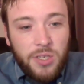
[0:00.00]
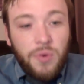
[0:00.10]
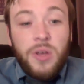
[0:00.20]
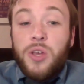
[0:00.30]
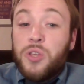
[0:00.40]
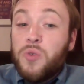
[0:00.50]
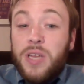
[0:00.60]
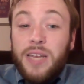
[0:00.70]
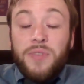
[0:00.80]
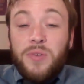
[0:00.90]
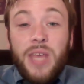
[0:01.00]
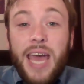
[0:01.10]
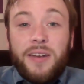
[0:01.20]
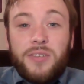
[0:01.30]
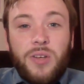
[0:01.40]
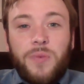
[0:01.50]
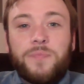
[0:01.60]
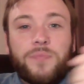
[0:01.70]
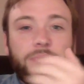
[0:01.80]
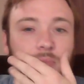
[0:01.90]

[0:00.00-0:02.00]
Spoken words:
So you can even do that. So